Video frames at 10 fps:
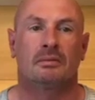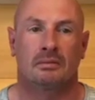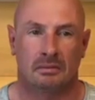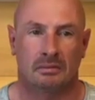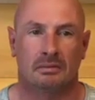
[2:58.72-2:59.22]

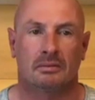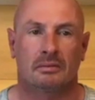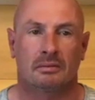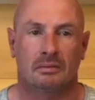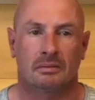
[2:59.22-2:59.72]

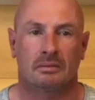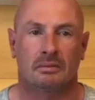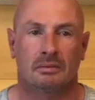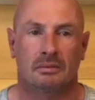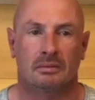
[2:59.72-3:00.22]

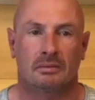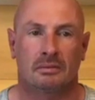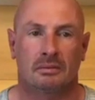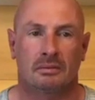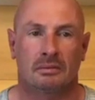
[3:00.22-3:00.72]

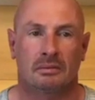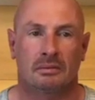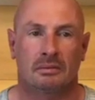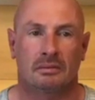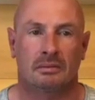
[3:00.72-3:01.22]

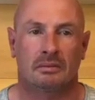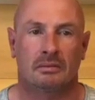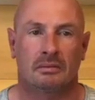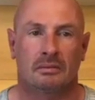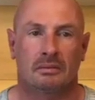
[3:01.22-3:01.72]

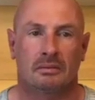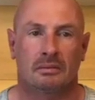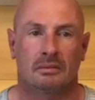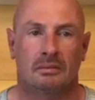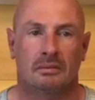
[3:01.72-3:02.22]

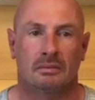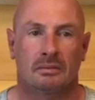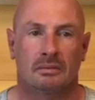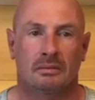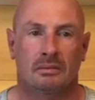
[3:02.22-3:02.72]

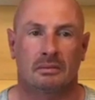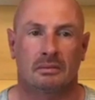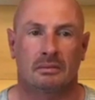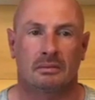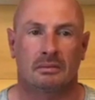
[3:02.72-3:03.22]

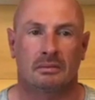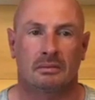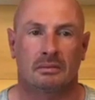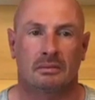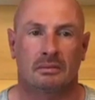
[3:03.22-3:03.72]

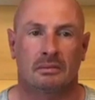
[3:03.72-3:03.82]
(silent)